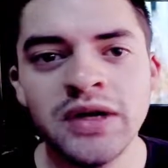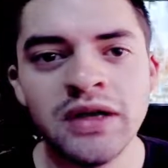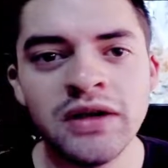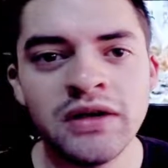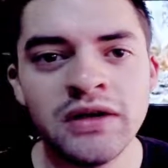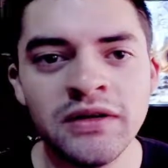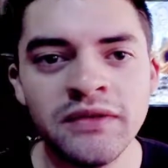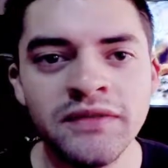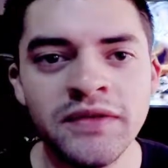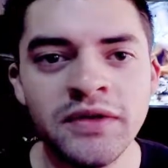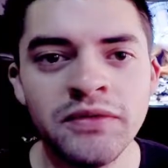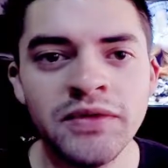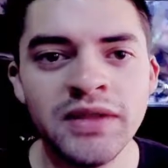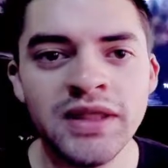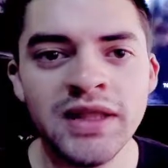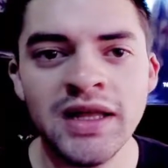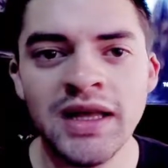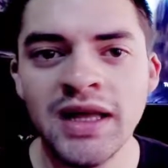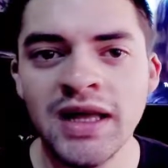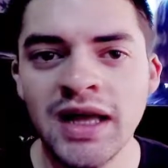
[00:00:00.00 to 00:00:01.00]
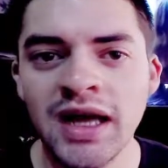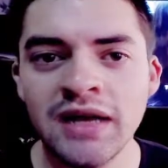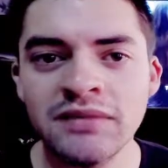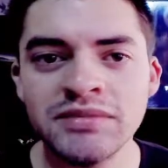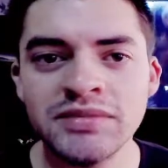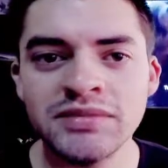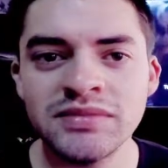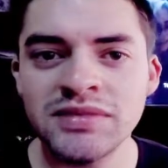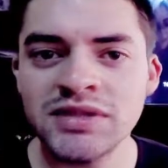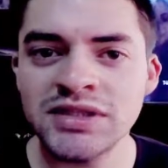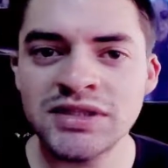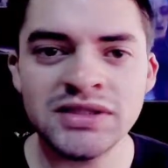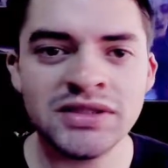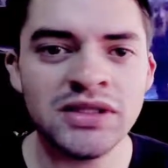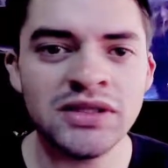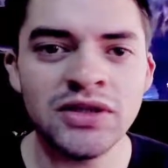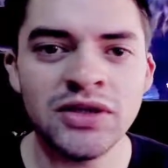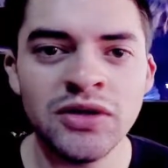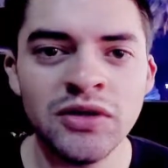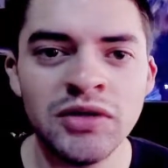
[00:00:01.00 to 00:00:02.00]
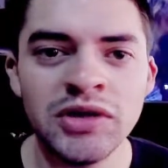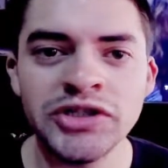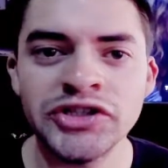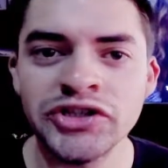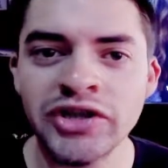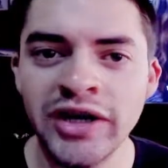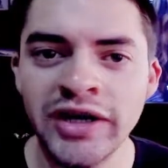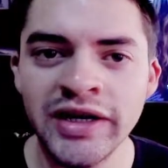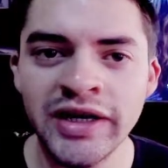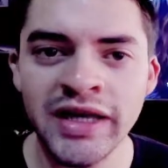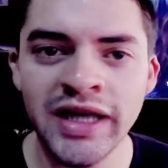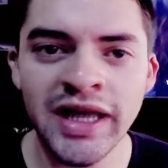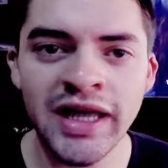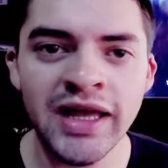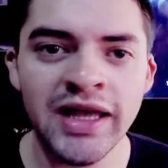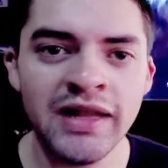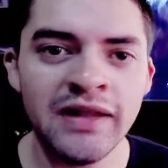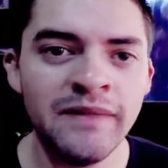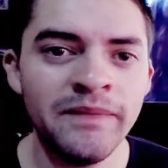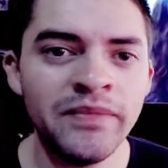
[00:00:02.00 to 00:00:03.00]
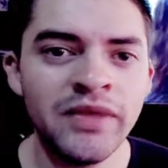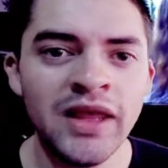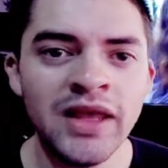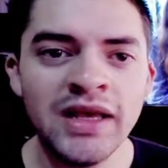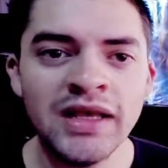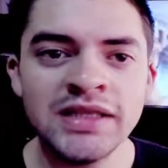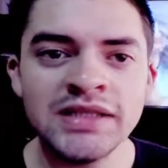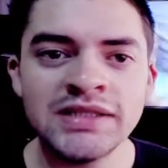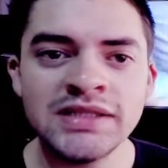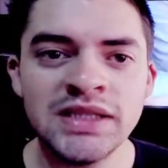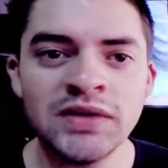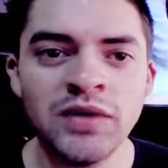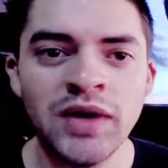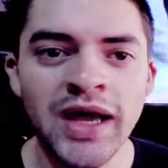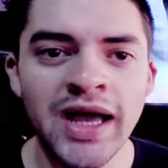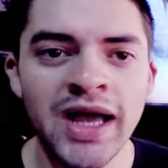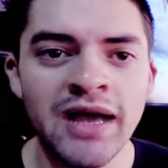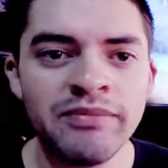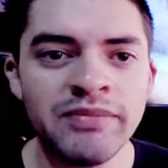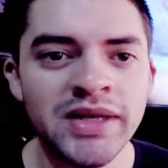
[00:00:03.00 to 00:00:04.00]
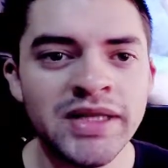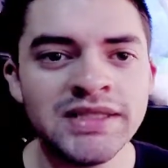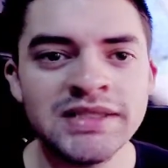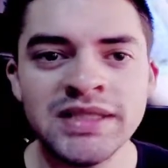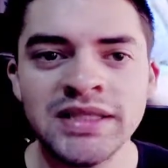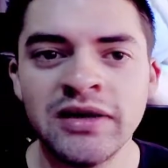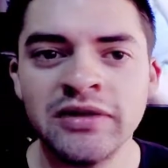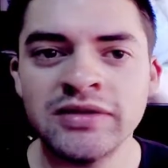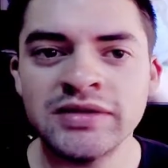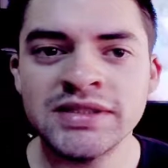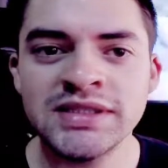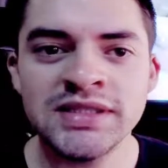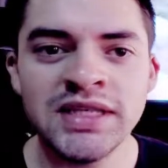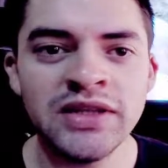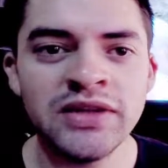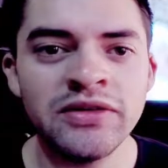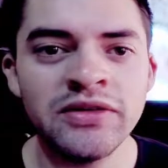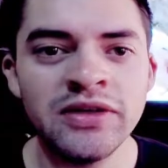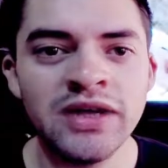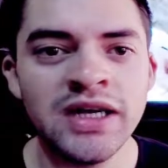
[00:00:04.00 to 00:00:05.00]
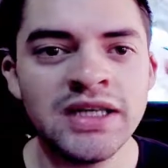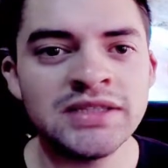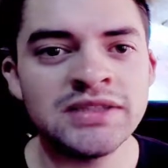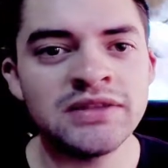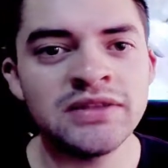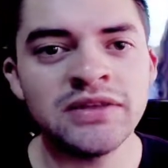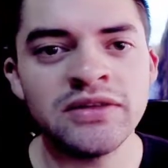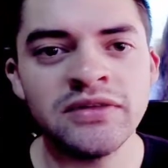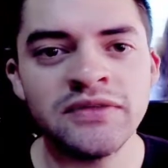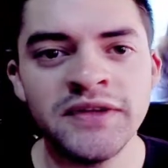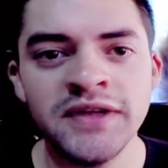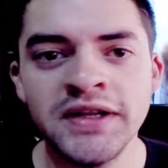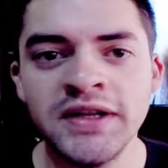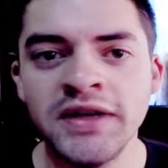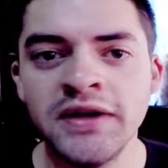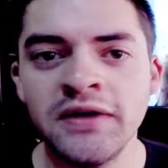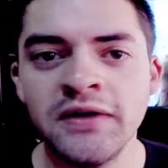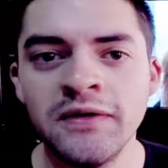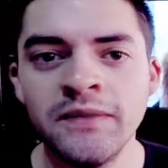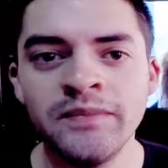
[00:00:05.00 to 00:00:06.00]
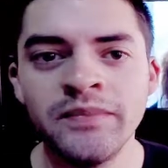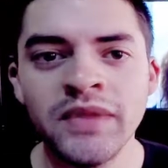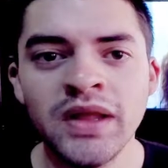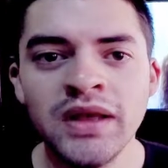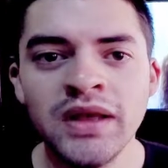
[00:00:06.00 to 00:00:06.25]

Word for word: and comfy with that. I'm just gonna go and try again, see what happens, and I'll send you guys another video.